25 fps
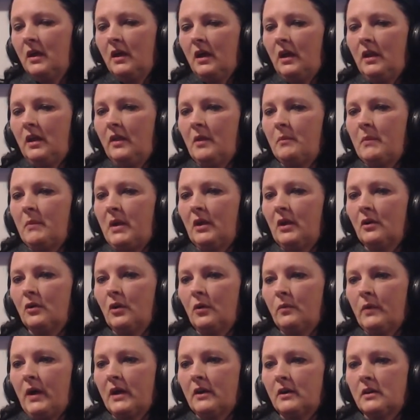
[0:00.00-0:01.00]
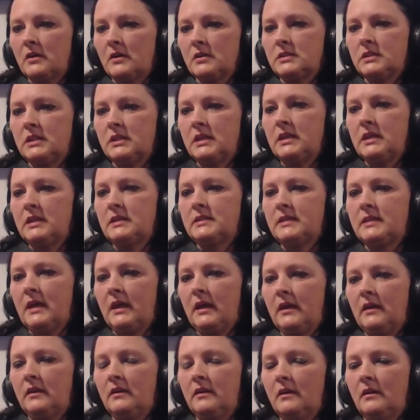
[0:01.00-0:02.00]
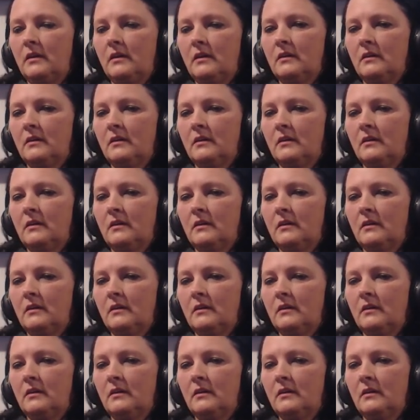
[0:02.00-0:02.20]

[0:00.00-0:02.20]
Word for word: and in the medical records, he said,